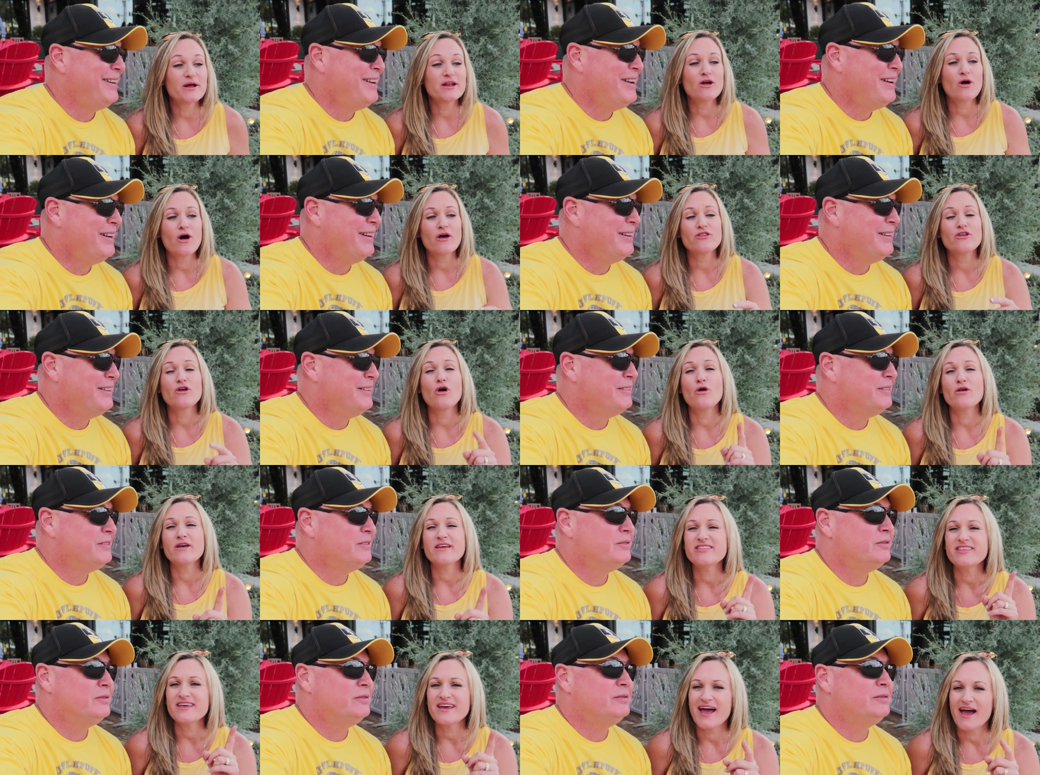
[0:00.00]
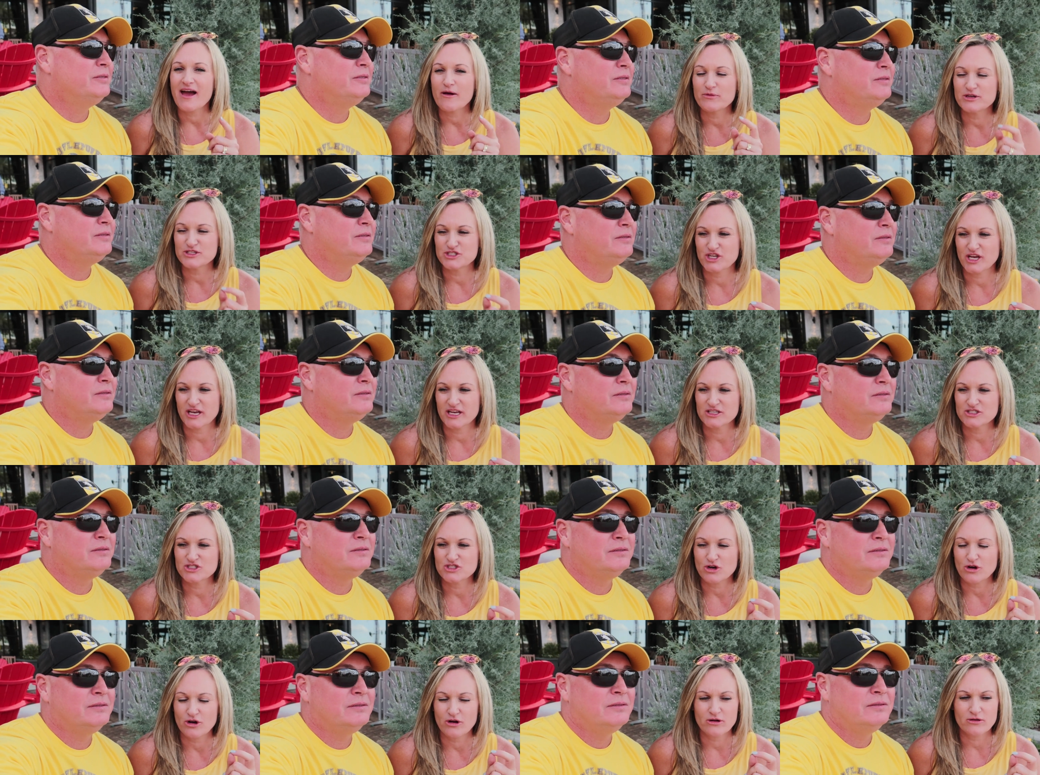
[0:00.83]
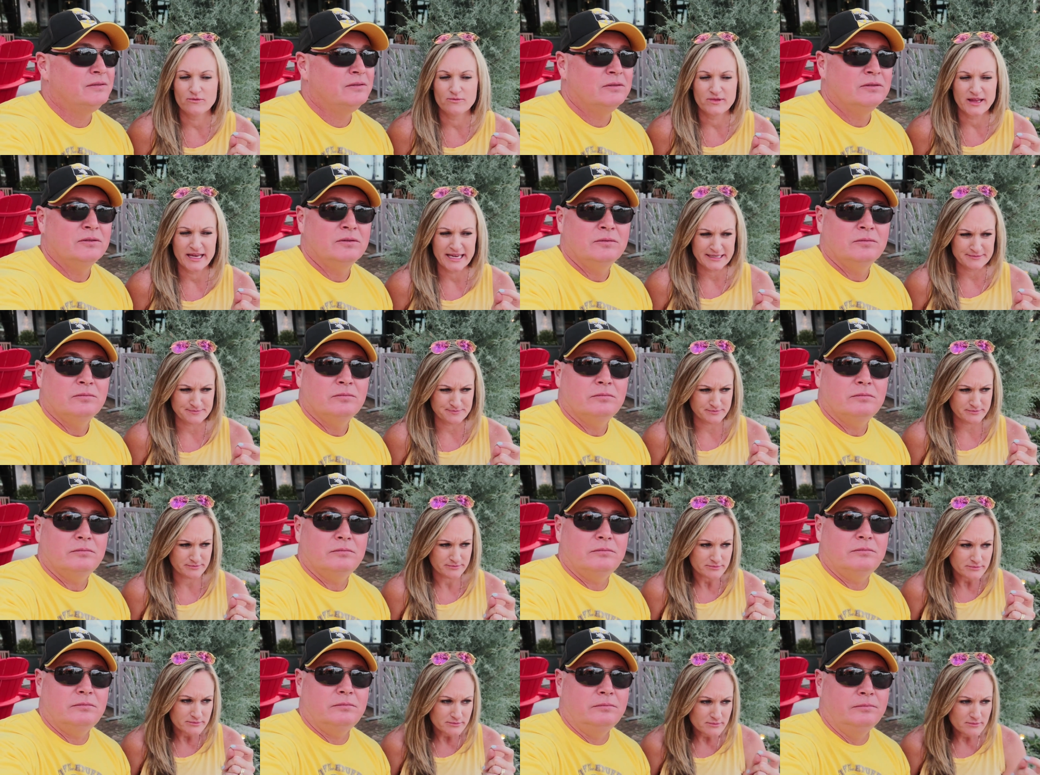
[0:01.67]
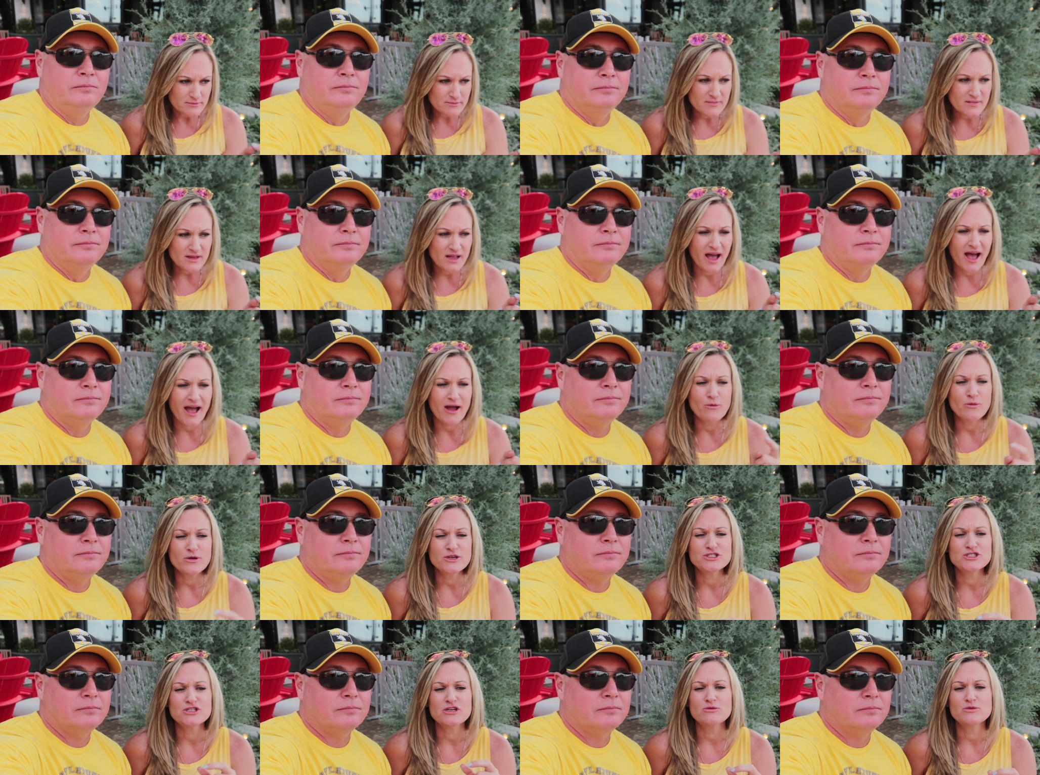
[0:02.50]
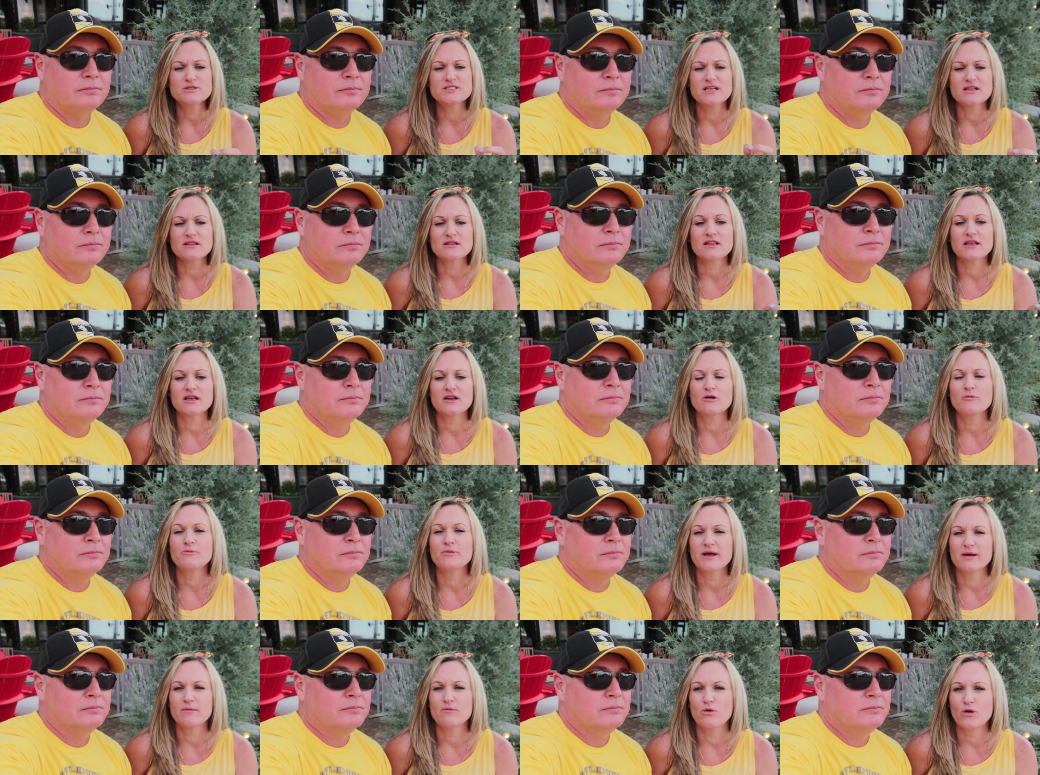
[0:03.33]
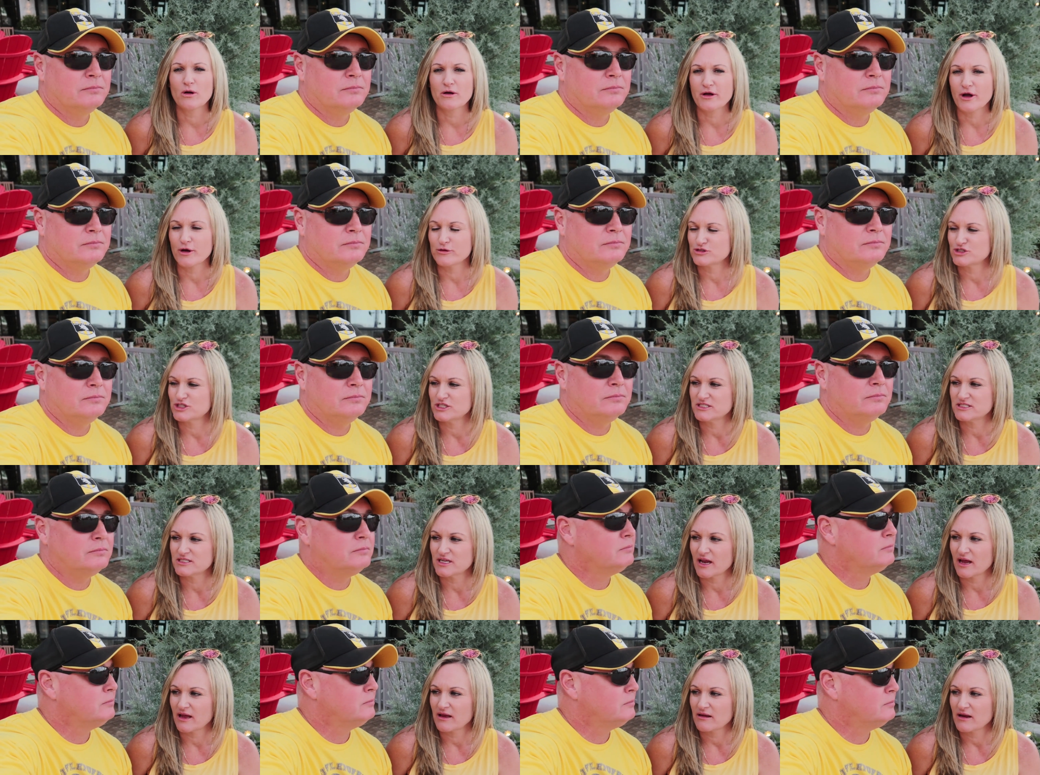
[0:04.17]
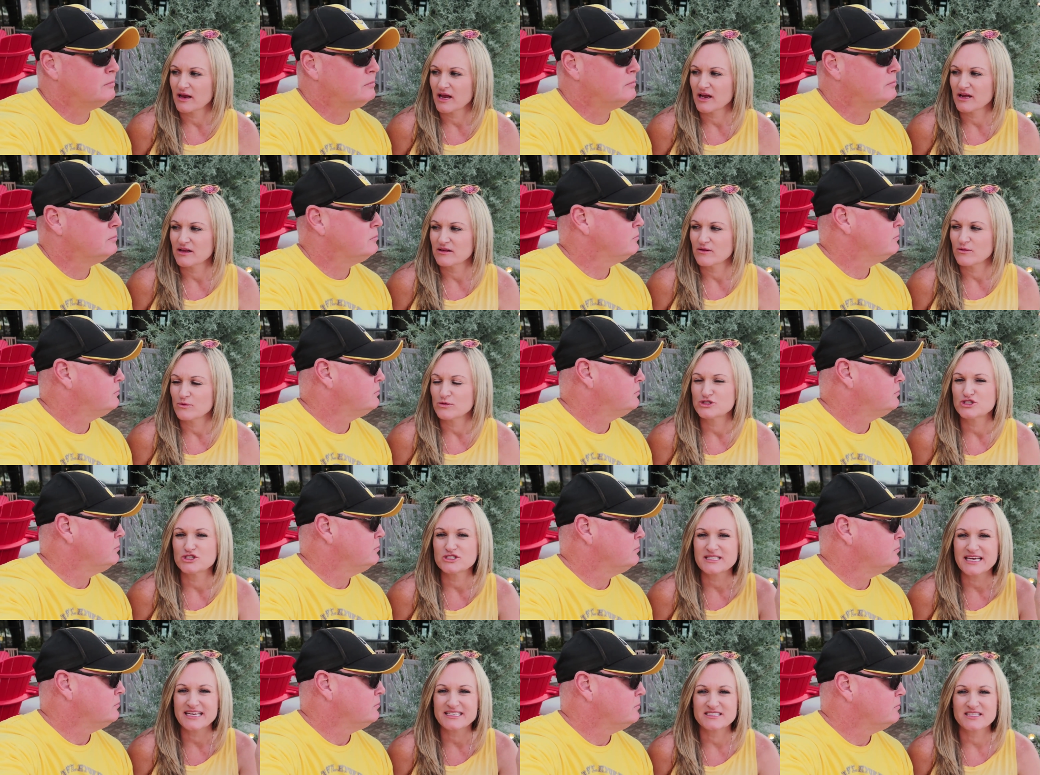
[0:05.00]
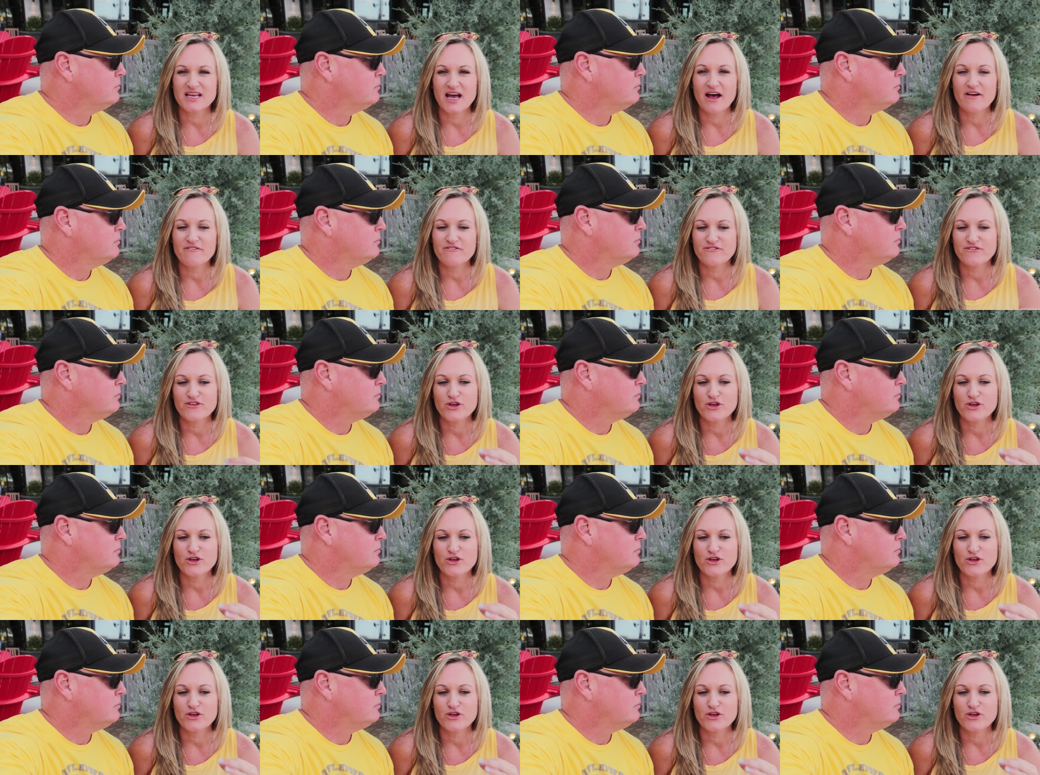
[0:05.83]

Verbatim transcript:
Speaker 1: but no, the only thing I would change or that I wish there was a little bit more goat cheese in it. It was just like a